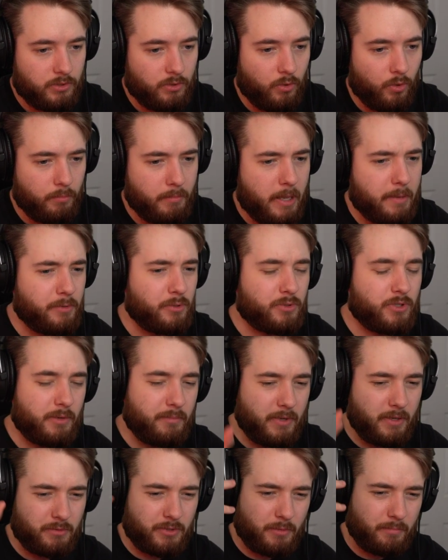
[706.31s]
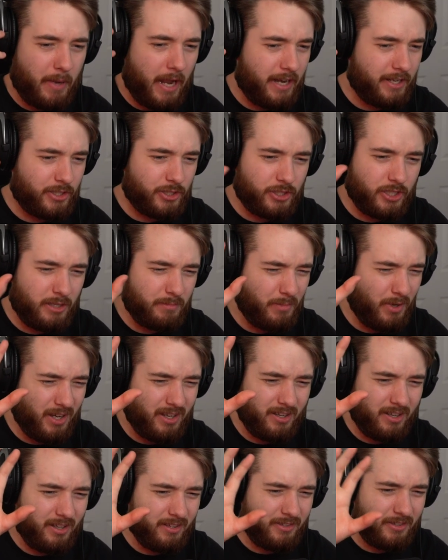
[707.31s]
or maybe it was a it was a banished ship
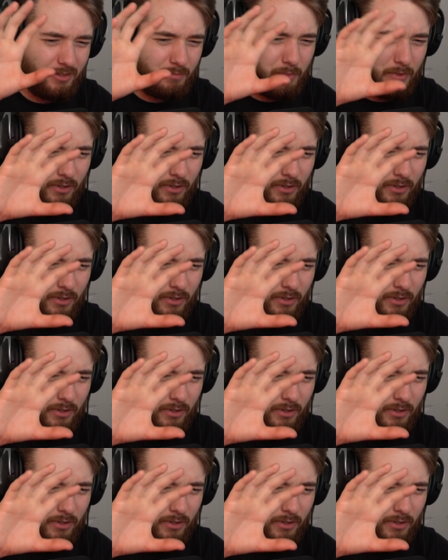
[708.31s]
that's